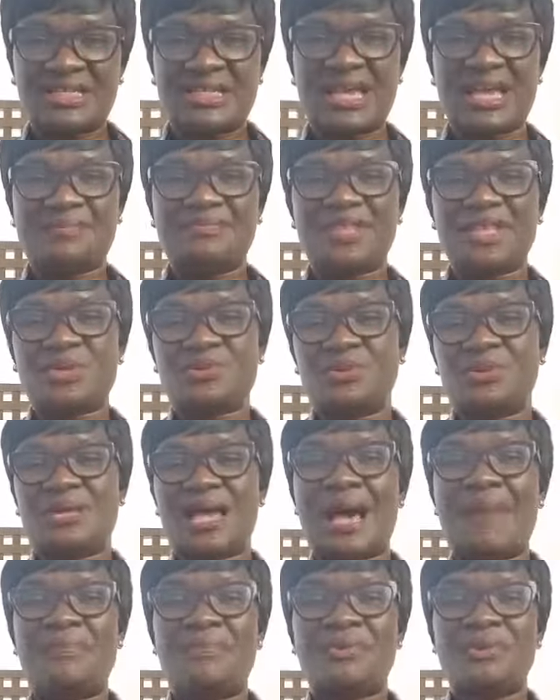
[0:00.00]
time this will
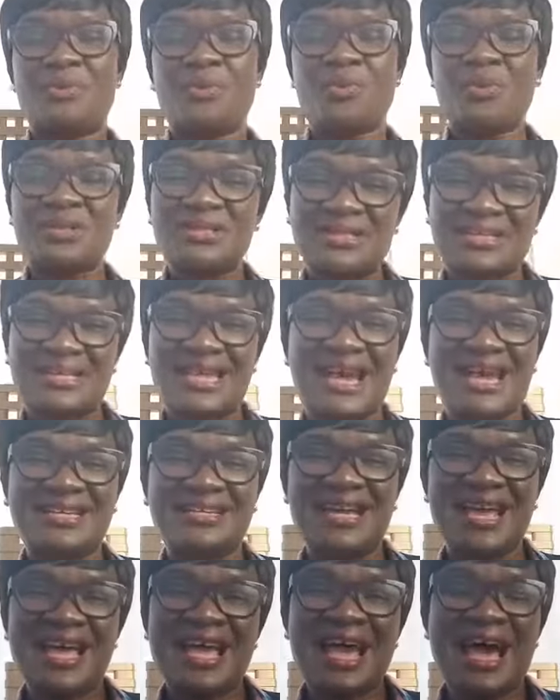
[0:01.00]
happen on one
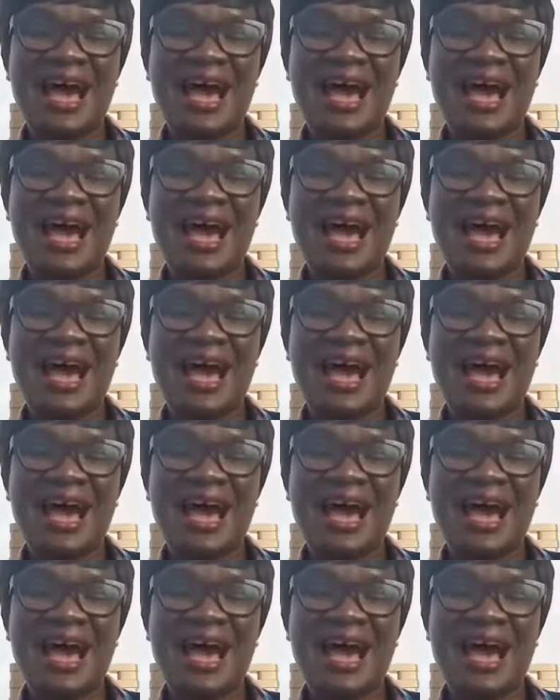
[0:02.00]
side,